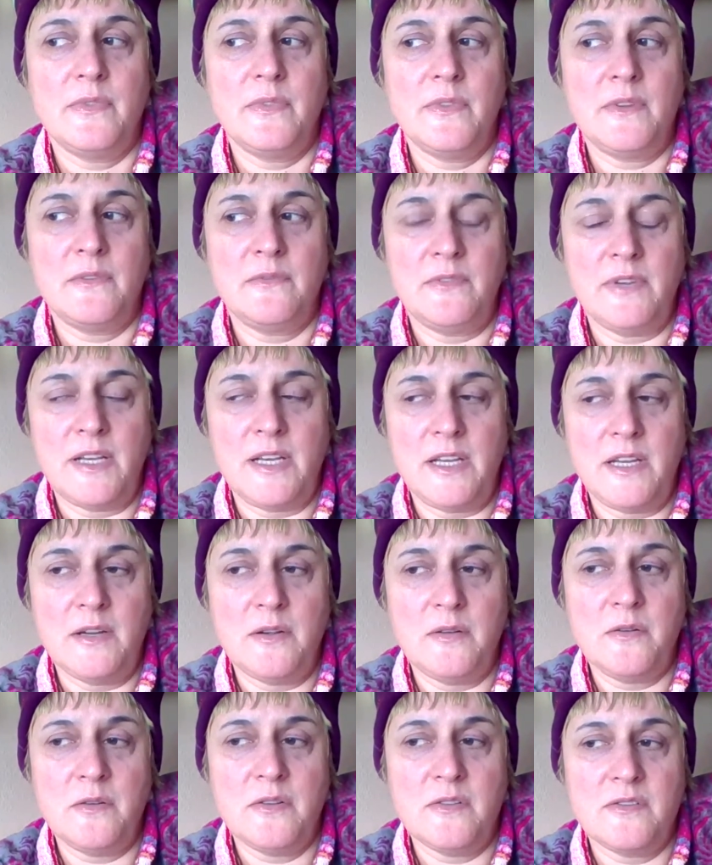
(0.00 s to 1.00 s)
the
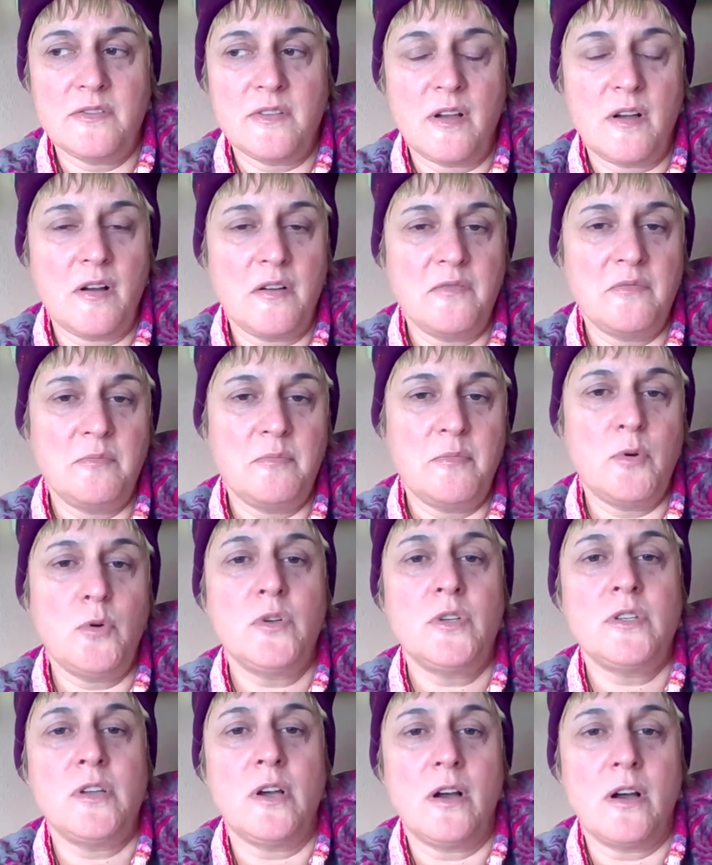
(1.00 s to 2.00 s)
videos of
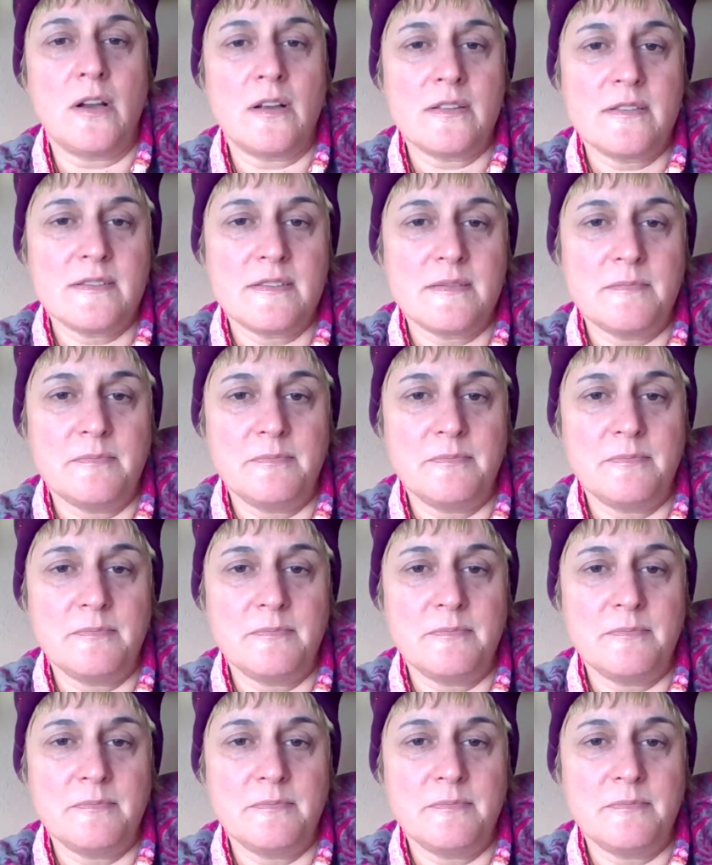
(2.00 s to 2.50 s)
Botox.